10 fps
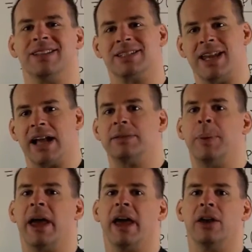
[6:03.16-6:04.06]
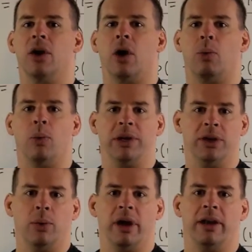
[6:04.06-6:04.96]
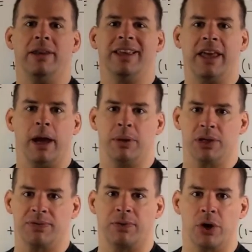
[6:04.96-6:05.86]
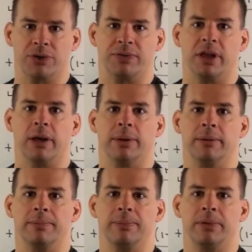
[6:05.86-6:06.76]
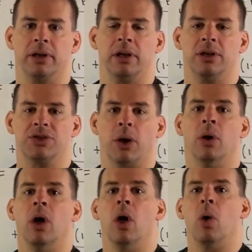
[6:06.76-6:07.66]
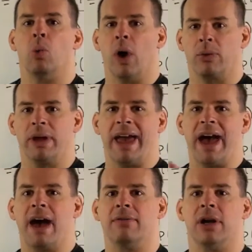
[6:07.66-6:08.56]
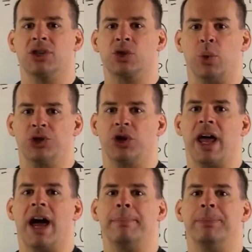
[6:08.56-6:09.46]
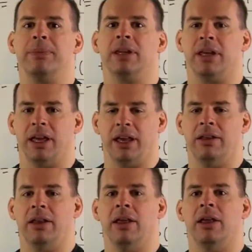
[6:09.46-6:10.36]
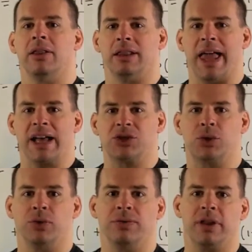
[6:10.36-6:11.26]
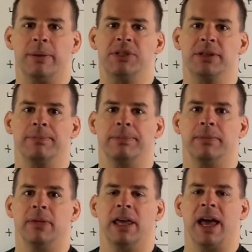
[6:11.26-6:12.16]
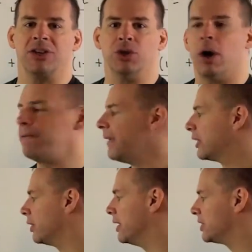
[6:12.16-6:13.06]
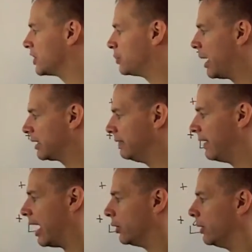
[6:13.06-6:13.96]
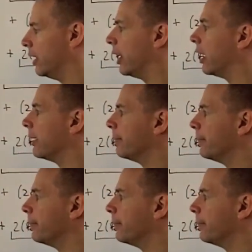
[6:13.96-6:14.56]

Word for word: does not depend on what we do in the k plus first flip. So whether we have a switch or not in the last two flips has no effect on this expected value here.